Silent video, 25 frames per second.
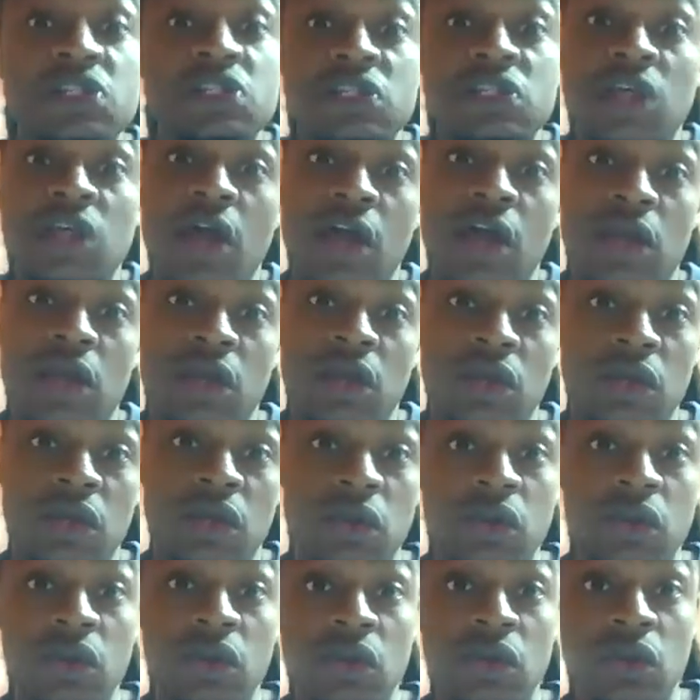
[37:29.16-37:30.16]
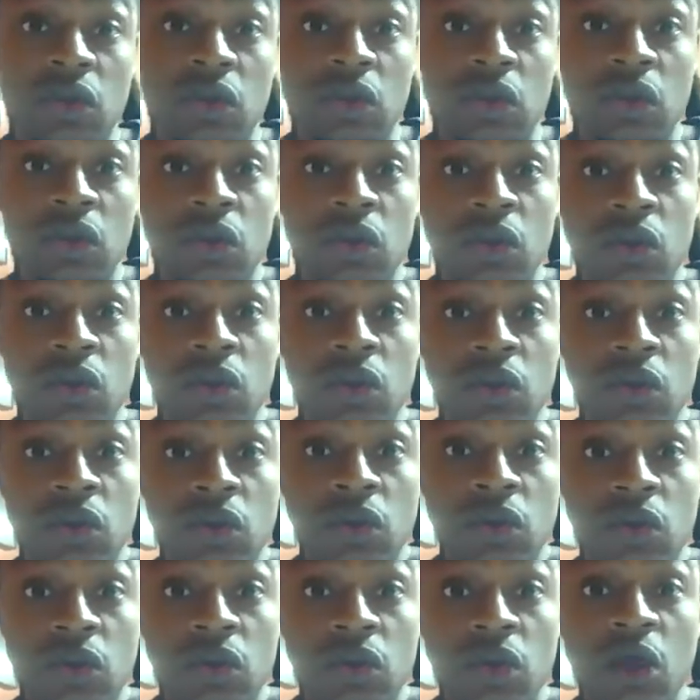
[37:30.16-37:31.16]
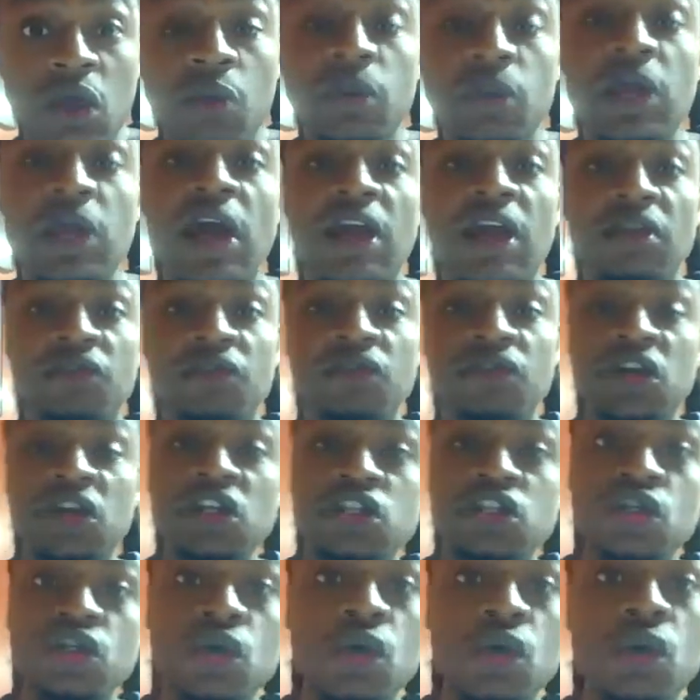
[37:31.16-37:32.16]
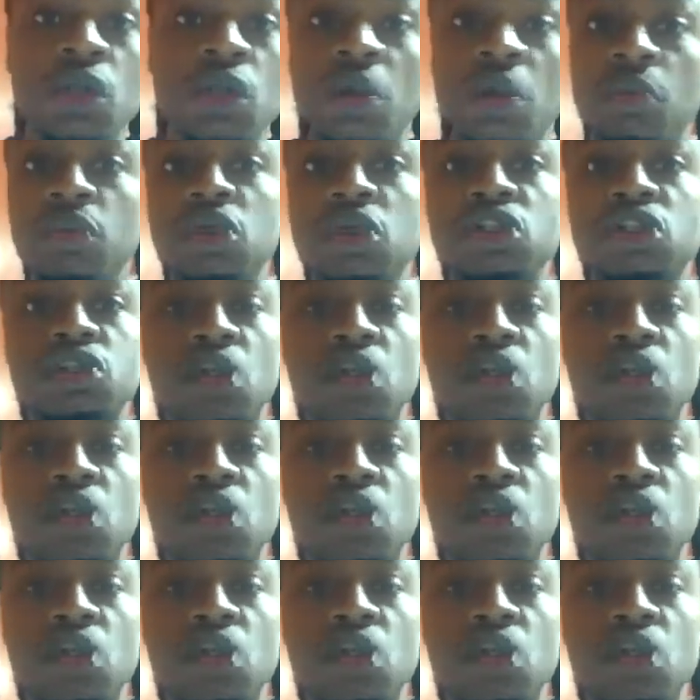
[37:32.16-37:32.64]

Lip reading: have something to say. And we had a vigil, and